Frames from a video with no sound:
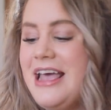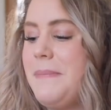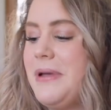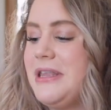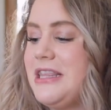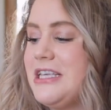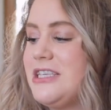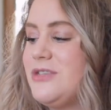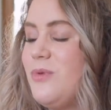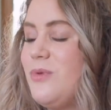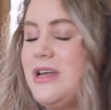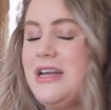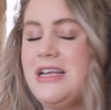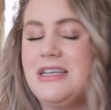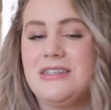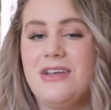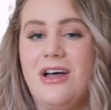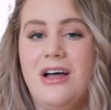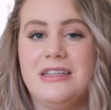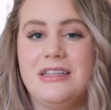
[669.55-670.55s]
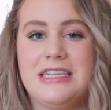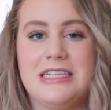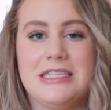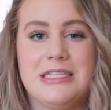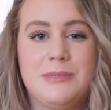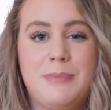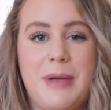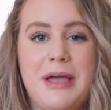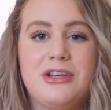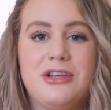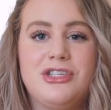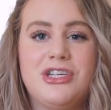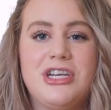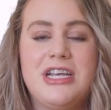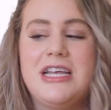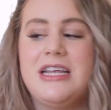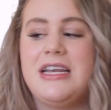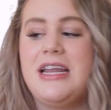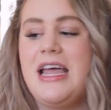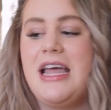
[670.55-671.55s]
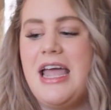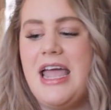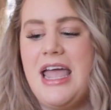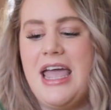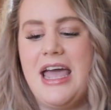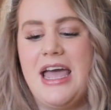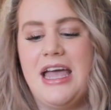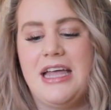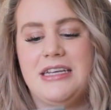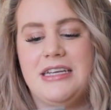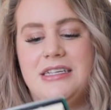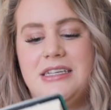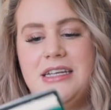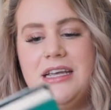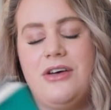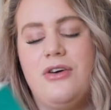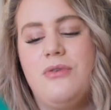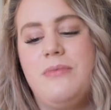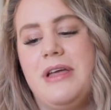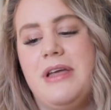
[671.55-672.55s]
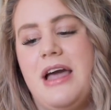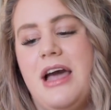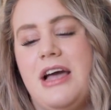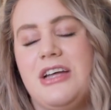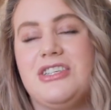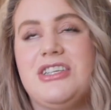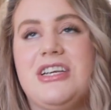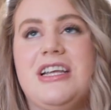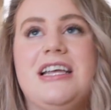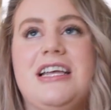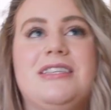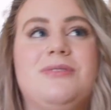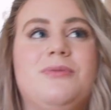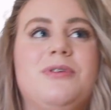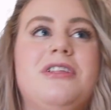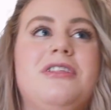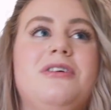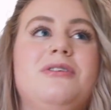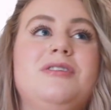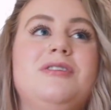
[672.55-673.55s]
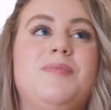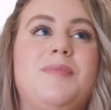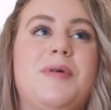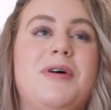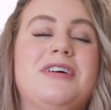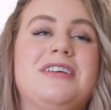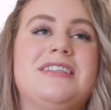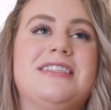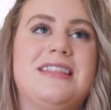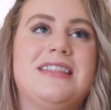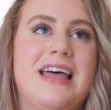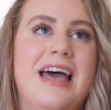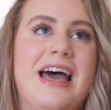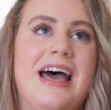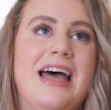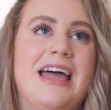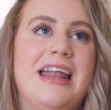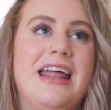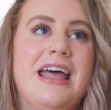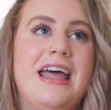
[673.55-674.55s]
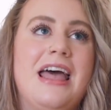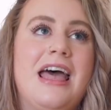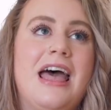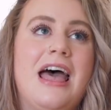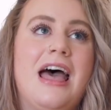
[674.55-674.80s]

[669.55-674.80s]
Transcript: But this one is called Inspection, and oh my gosh, it's one of those books that